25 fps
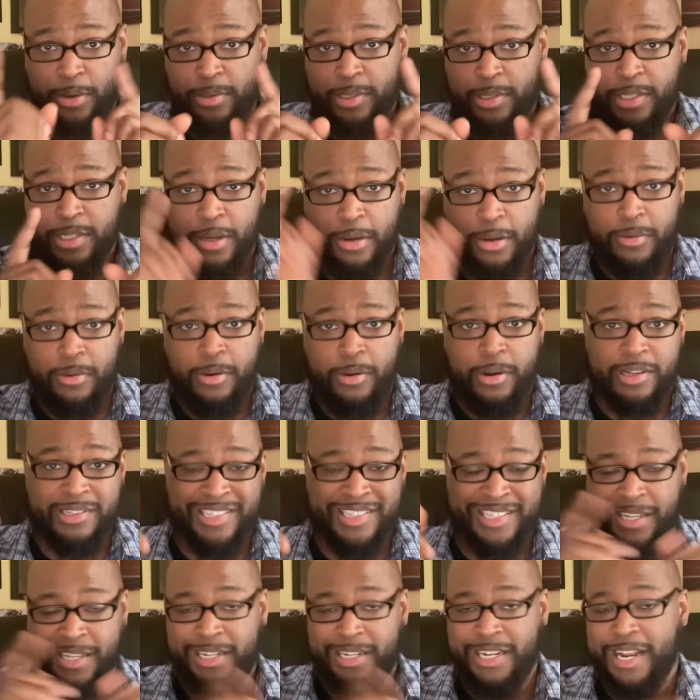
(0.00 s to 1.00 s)
toe-to-toe
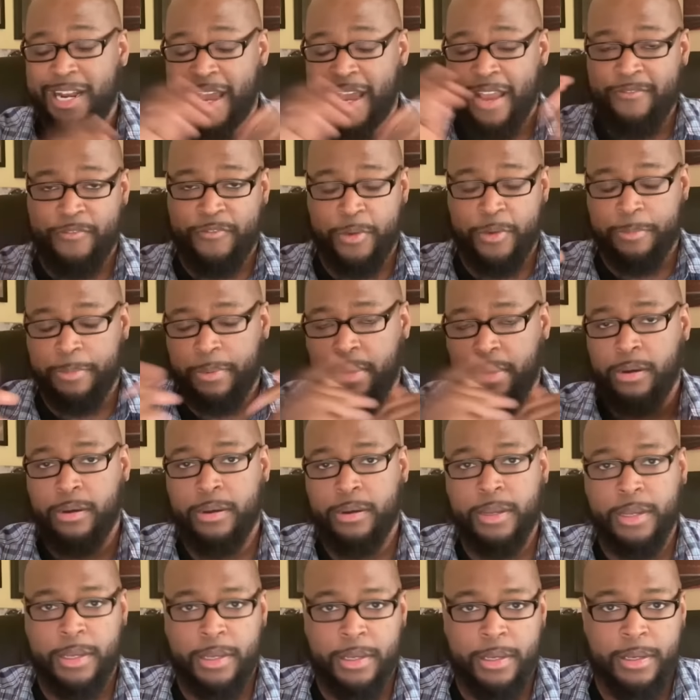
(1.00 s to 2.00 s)
on Sunday Night
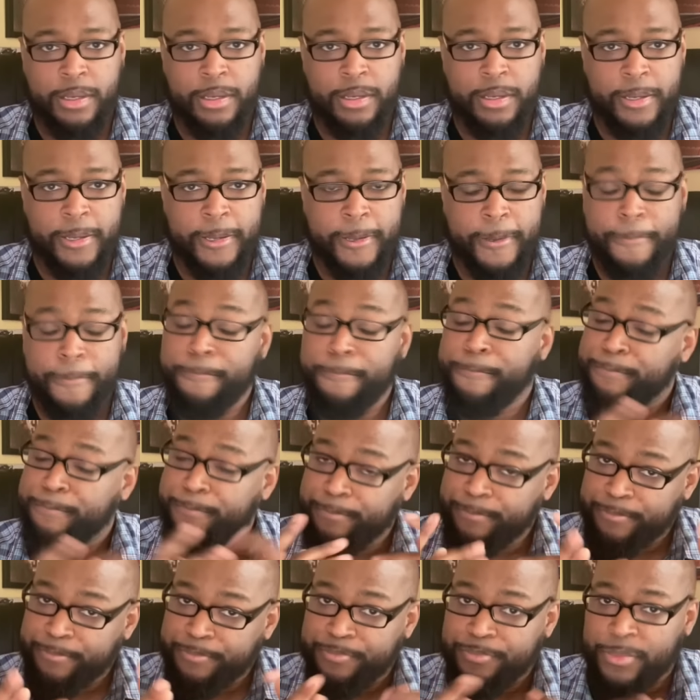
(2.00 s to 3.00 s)
Football
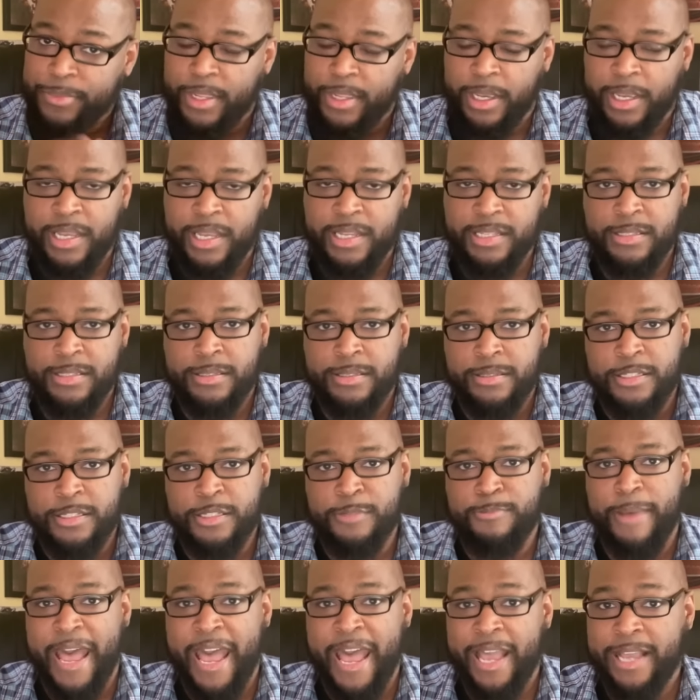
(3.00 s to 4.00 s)

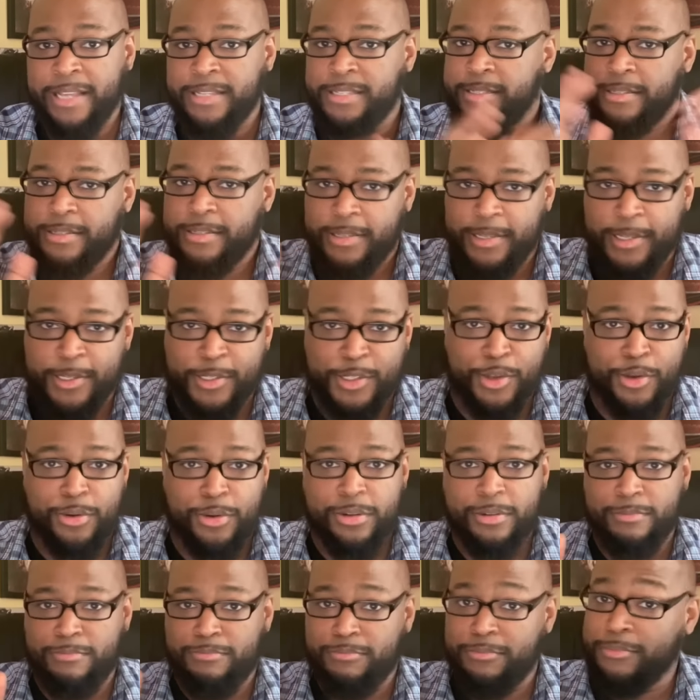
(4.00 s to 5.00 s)
against Spags is
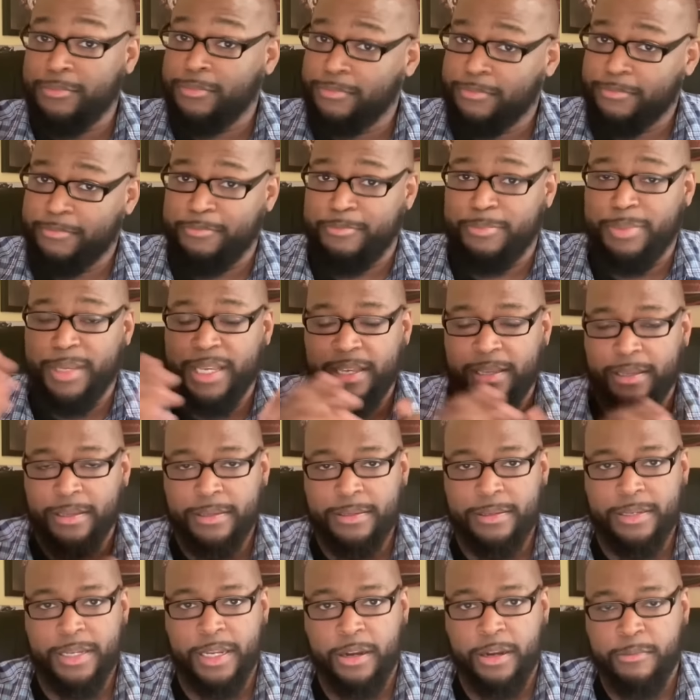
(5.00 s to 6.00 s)
going to
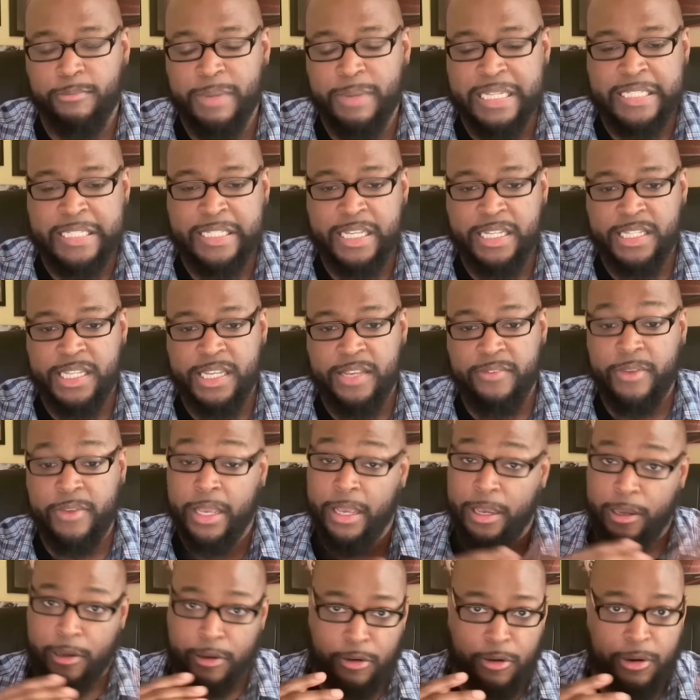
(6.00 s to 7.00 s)
be, you know, must-see
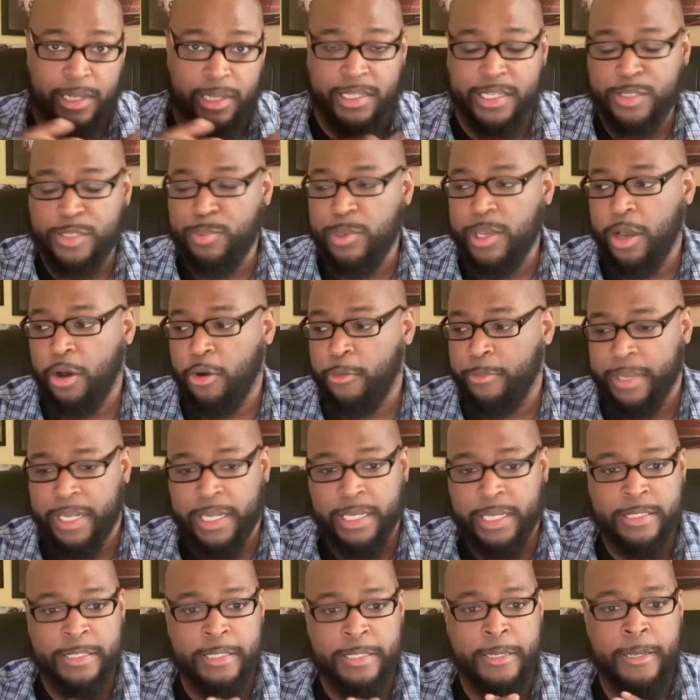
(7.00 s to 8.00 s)
TV, or at least we hope
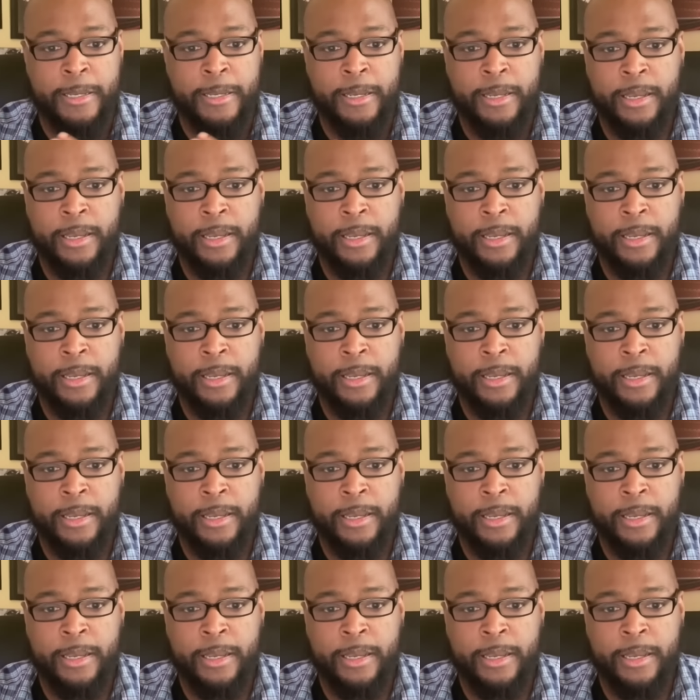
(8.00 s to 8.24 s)
it is,